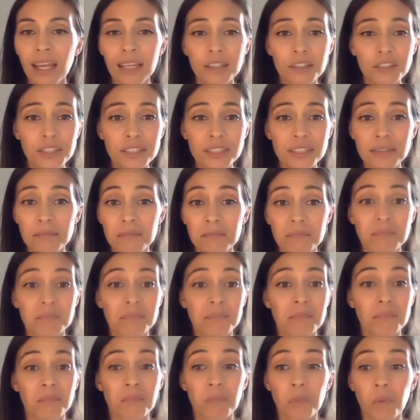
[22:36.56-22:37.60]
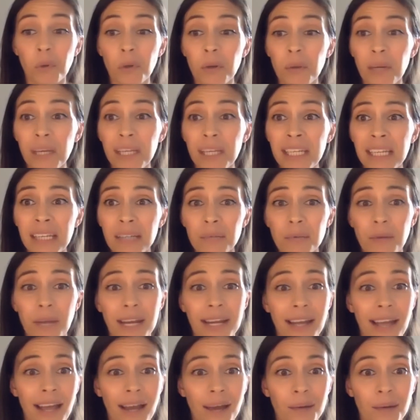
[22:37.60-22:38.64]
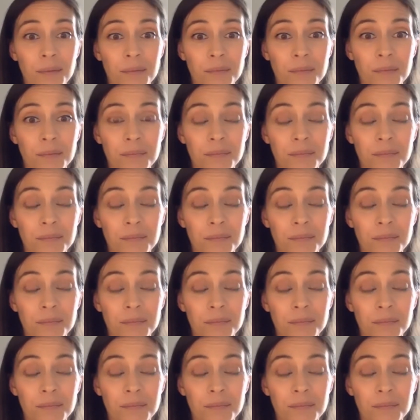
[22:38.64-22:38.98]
and just, what do I need right now?